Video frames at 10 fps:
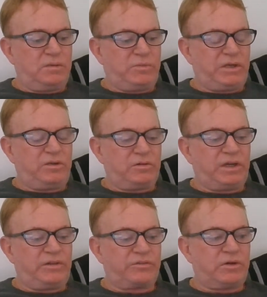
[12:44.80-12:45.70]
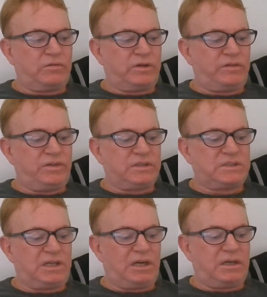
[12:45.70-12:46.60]
but you'll get through it if you
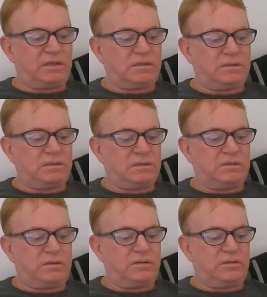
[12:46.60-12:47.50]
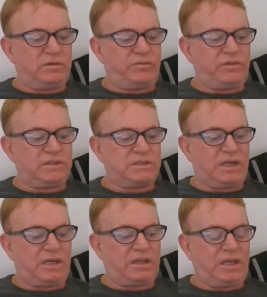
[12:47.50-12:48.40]
start
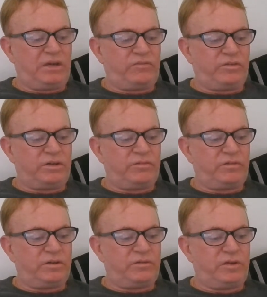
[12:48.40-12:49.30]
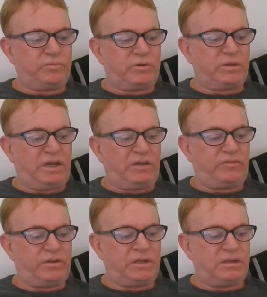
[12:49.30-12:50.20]
the effort, if you put the
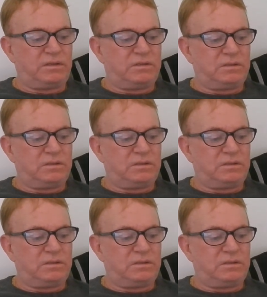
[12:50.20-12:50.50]
effort in.